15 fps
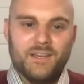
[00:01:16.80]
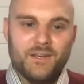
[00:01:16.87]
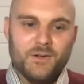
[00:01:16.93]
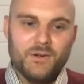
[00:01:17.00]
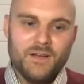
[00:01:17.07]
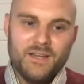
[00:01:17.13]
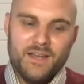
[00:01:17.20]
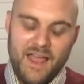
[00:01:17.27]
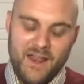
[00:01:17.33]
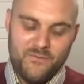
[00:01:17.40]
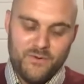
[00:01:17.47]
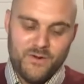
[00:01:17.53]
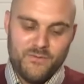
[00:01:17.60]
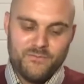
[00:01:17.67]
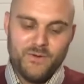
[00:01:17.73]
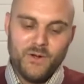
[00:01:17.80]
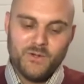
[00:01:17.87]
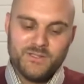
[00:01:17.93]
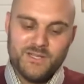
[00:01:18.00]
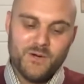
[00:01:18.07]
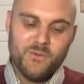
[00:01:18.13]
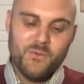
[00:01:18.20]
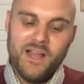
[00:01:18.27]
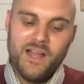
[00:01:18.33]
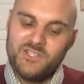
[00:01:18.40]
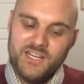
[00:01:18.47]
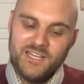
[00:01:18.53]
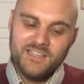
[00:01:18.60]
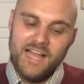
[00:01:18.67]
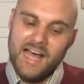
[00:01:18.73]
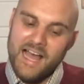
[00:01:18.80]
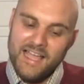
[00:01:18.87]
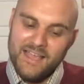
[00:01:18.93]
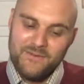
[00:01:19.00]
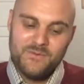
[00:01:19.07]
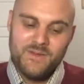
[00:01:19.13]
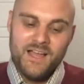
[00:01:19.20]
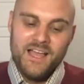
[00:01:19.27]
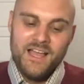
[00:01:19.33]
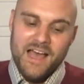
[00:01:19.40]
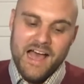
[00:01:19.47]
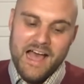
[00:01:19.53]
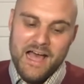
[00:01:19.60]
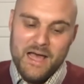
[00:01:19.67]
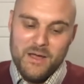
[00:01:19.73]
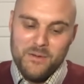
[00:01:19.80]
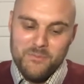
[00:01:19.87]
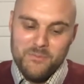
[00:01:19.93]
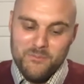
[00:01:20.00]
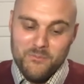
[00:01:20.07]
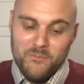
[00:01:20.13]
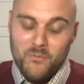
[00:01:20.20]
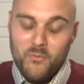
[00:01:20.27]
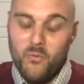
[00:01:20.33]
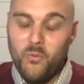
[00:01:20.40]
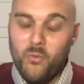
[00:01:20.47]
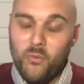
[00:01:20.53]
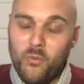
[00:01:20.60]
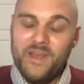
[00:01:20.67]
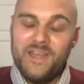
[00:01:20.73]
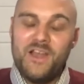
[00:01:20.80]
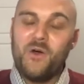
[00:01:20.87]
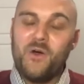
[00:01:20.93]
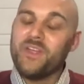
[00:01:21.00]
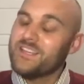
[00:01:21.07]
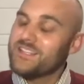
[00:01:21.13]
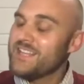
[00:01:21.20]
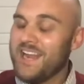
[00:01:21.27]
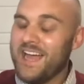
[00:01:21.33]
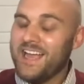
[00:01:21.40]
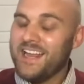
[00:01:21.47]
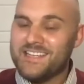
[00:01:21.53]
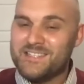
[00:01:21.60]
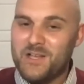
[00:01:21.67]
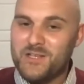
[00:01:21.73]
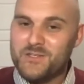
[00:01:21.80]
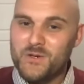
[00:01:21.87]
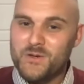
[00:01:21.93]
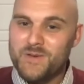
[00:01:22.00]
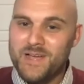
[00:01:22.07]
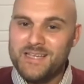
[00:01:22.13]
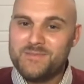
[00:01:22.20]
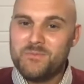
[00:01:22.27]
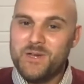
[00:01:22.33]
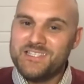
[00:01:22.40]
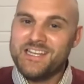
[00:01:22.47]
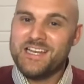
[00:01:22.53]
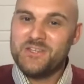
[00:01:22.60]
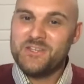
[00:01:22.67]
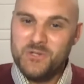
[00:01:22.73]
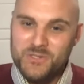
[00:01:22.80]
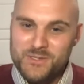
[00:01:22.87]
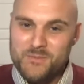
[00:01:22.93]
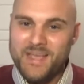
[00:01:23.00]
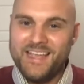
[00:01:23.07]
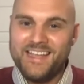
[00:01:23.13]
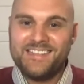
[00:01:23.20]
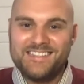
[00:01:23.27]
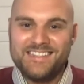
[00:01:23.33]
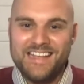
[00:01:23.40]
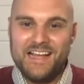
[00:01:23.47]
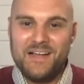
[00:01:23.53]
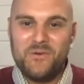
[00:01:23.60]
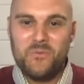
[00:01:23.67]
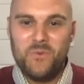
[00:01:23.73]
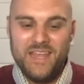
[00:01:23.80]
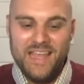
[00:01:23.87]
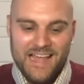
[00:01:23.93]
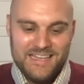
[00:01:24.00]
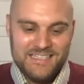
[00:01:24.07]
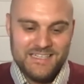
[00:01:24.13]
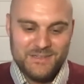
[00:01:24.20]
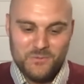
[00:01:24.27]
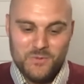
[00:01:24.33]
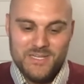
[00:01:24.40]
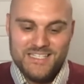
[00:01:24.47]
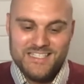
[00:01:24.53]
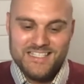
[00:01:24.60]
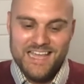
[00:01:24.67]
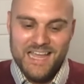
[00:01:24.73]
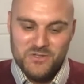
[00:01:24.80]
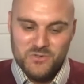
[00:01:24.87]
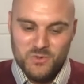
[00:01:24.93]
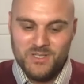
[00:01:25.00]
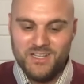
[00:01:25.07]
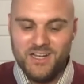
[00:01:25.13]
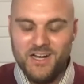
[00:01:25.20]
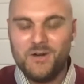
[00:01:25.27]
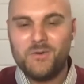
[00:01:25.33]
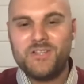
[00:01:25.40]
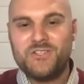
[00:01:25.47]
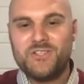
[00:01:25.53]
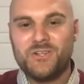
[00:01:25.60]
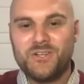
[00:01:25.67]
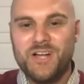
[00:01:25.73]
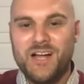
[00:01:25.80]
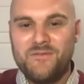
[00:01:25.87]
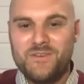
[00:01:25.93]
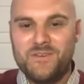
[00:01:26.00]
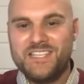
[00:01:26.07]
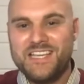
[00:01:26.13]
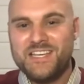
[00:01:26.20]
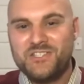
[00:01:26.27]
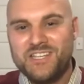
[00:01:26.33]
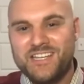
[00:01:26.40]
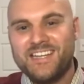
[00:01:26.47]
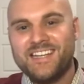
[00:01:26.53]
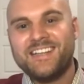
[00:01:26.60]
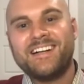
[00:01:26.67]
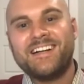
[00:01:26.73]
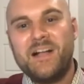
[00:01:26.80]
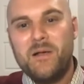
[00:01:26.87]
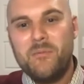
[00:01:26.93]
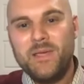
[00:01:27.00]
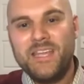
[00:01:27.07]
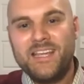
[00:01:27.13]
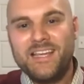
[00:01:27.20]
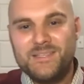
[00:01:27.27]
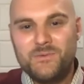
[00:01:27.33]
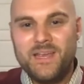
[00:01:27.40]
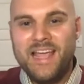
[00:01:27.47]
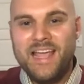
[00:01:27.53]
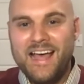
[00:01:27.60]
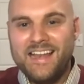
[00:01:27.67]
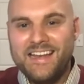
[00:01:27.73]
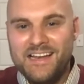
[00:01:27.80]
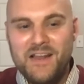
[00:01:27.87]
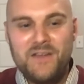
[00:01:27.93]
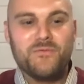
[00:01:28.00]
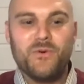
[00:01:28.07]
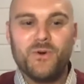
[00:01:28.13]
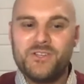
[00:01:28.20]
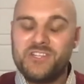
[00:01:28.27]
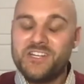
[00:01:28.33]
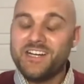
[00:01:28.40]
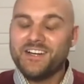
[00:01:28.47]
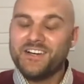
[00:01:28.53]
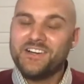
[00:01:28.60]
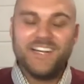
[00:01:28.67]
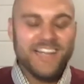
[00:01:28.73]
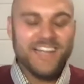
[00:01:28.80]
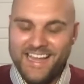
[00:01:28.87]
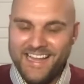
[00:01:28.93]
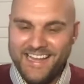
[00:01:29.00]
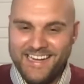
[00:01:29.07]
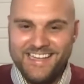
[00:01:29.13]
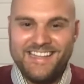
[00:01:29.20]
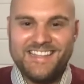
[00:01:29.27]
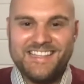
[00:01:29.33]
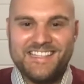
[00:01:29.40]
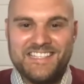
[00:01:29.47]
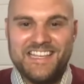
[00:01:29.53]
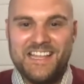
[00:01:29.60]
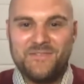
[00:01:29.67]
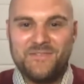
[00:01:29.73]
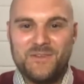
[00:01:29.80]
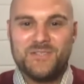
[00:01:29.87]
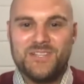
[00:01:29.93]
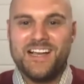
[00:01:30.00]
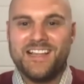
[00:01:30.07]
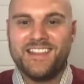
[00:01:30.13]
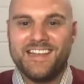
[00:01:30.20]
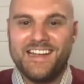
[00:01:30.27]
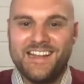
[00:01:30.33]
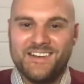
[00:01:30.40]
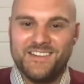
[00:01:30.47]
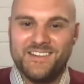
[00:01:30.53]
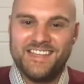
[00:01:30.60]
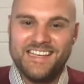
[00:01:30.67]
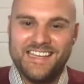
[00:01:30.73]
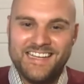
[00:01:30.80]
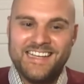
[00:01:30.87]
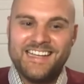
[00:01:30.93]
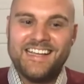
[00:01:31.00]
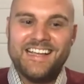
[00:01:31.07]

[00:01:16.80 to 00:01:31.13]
you. And for folks that are watching live, we know that tonight is also a vice presidential debate. We had to reschedule our original conversation because we had an unfortunate hurricane in the state of Utah that I don't think